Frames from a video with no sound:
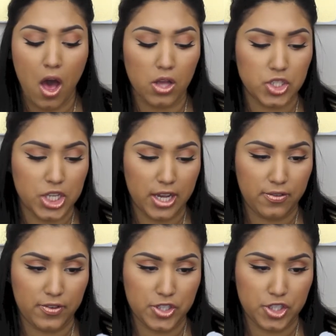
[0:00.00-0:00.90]
I'll
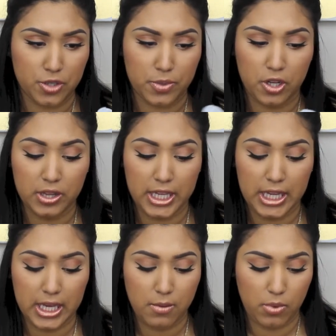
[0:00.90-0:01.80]
check for sure, but I'll
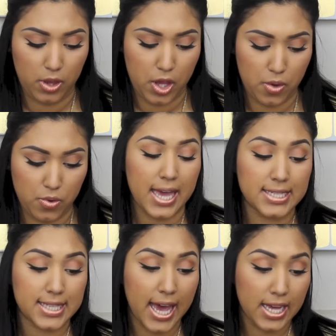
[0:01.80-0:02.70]
link it below.
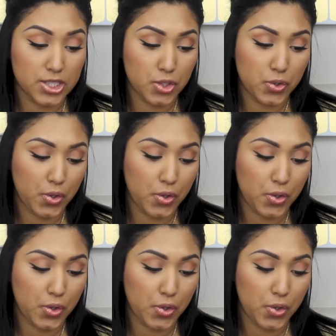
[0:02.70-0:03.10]
It's castor